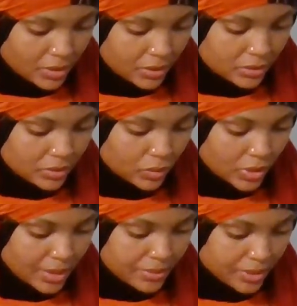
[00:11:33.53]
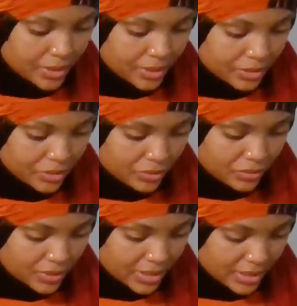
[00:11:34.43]
So what I'm going to do
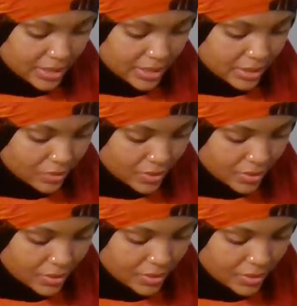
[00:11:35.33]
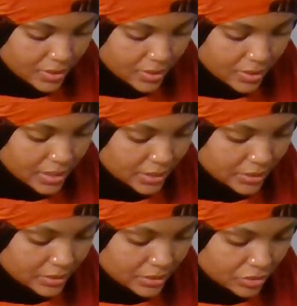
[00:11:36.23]
now
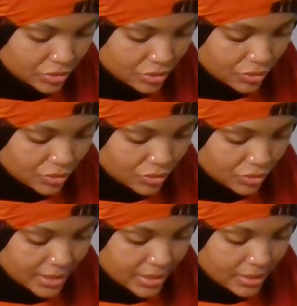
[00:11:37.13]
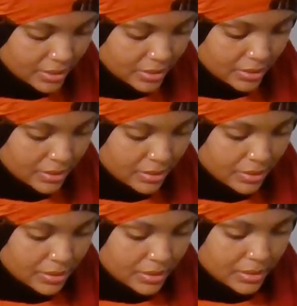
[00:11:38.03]
is strain
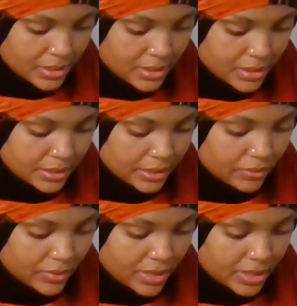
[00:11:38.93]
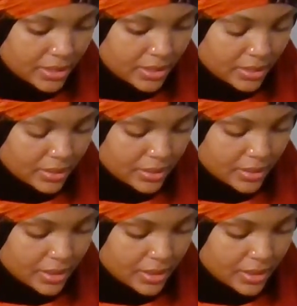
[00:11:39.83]
this liquid,
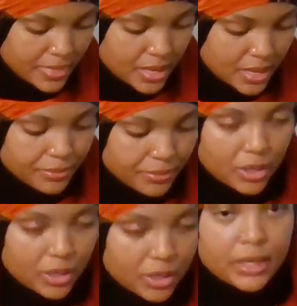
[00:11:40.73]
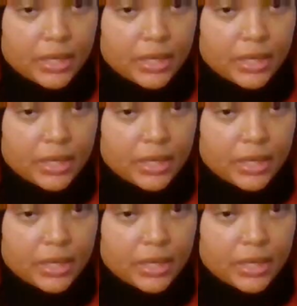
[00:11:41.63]
and then I'm going to get some